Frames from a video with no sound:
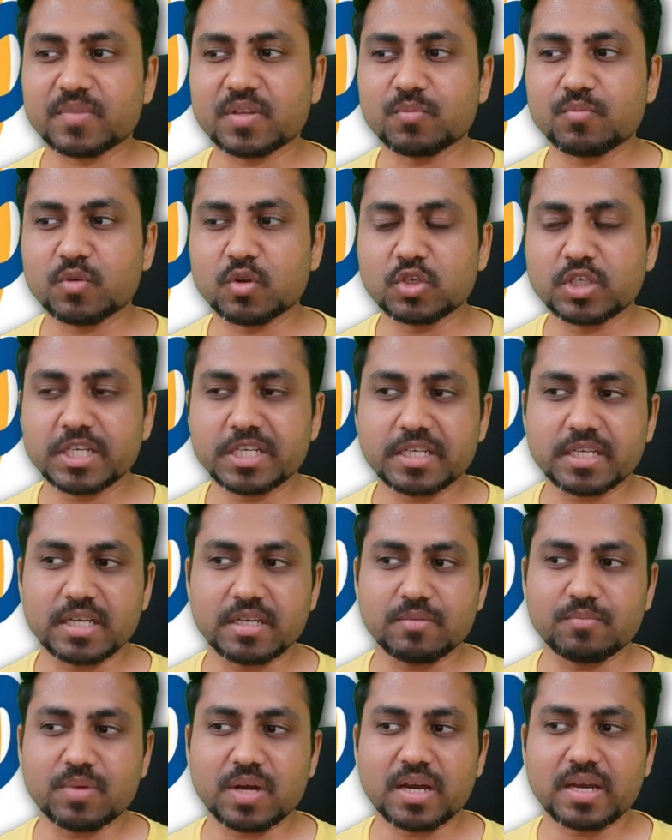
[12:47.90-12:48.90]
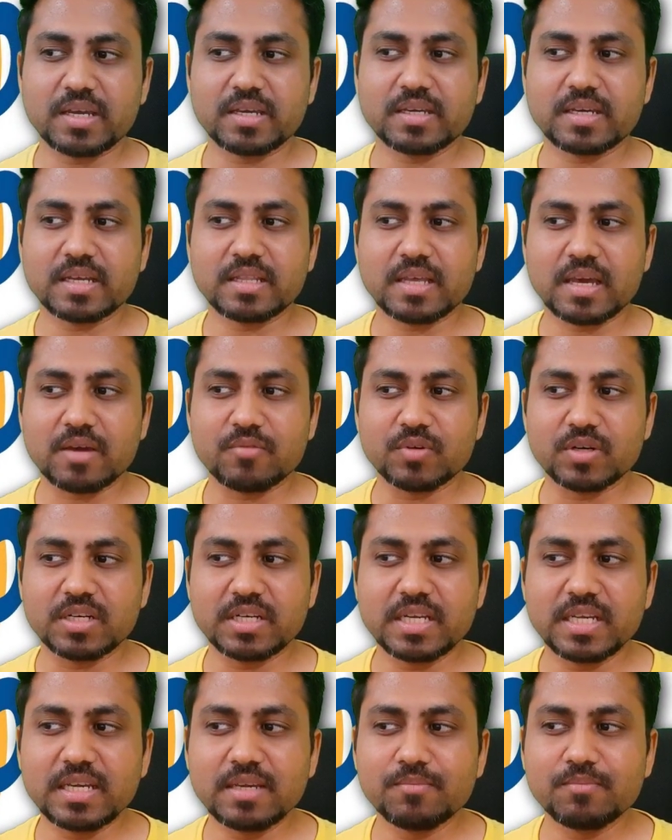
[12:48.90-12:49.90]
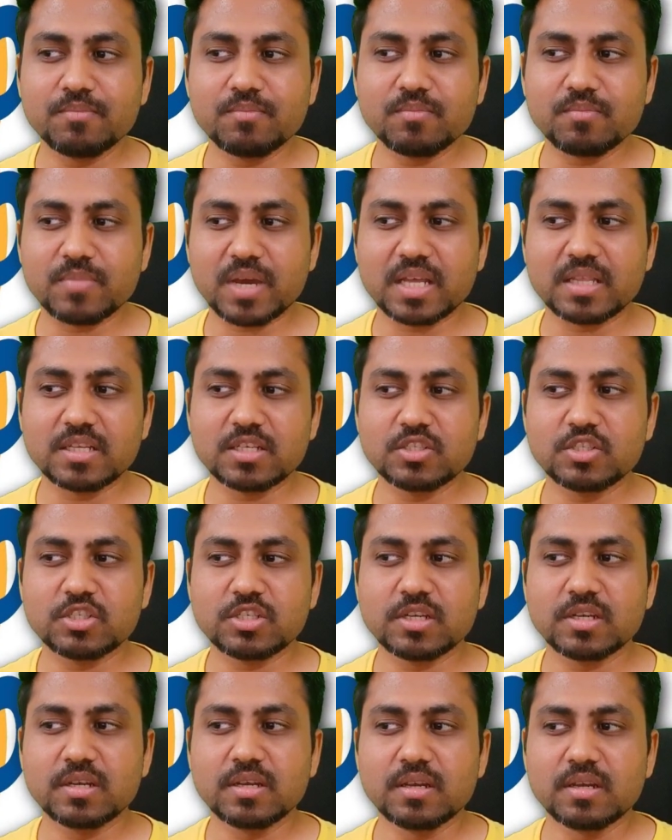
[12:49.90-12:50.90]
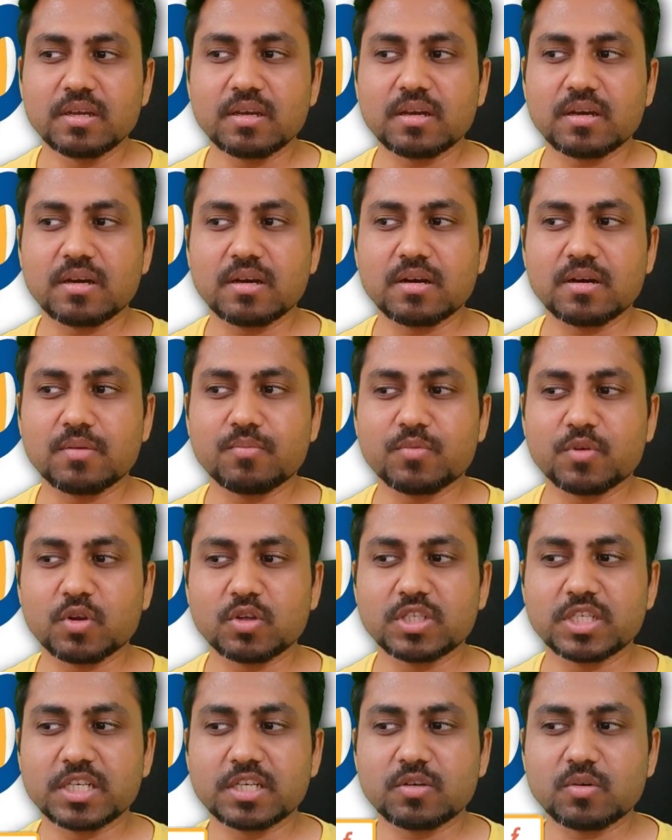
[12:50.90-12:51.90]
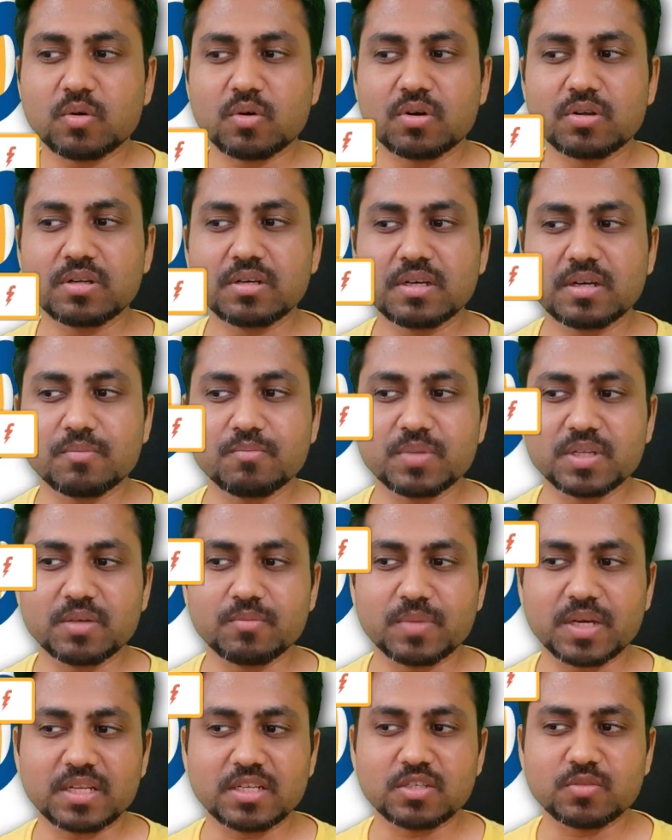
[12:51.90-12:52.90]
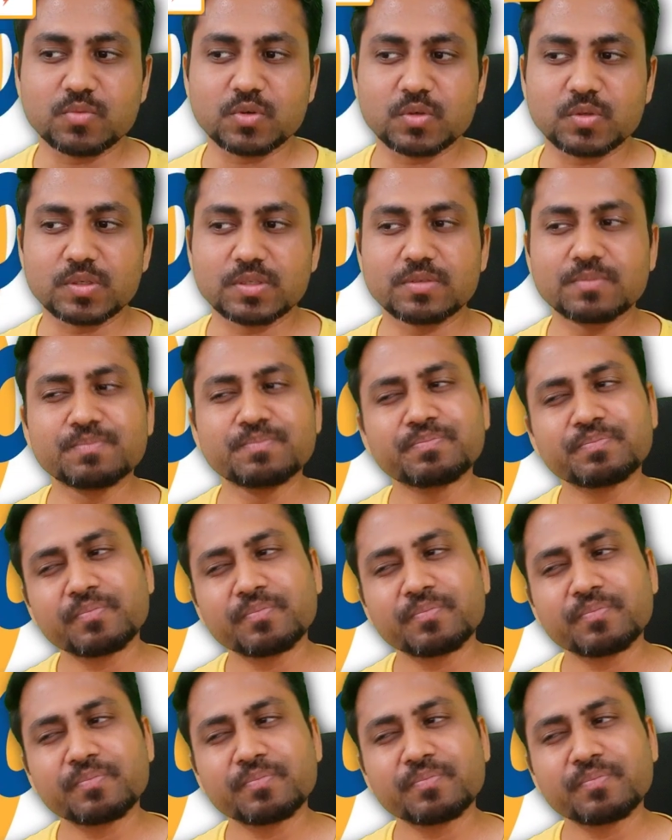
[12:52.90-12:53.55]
project type. I can have a team managed project or a company managed projects.